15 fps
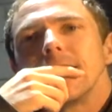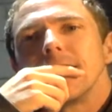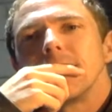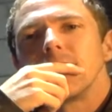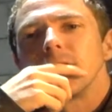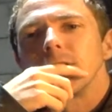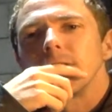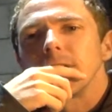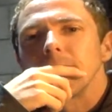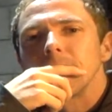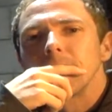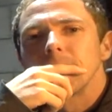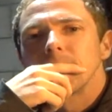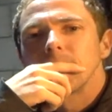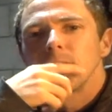Interesting.
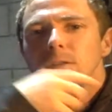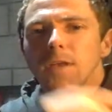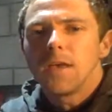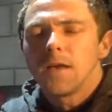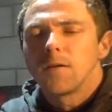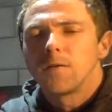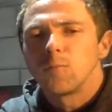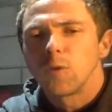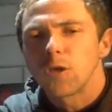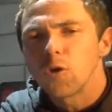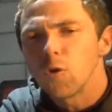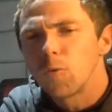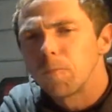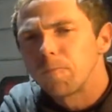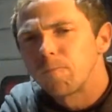Yeah, it'd be
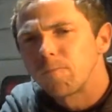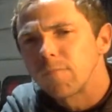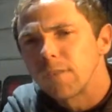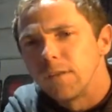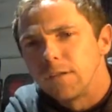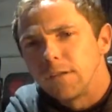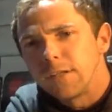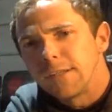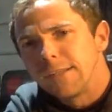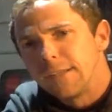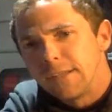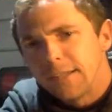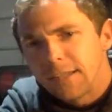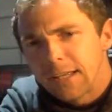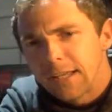cool. And
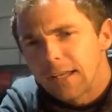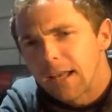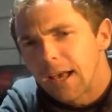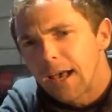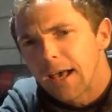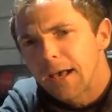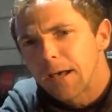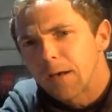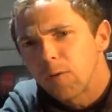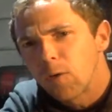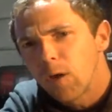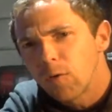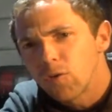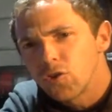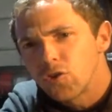then
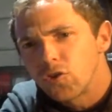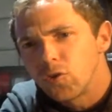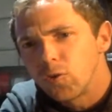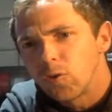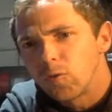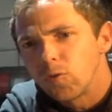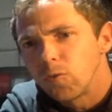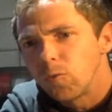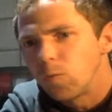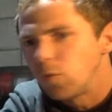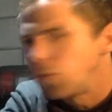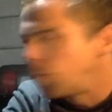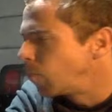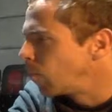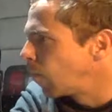how would you do it? Would
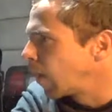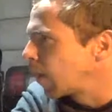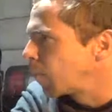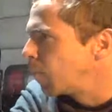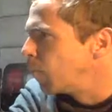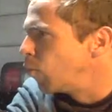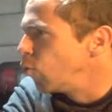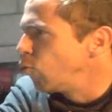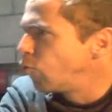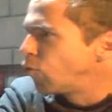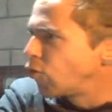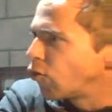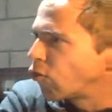you make a move to the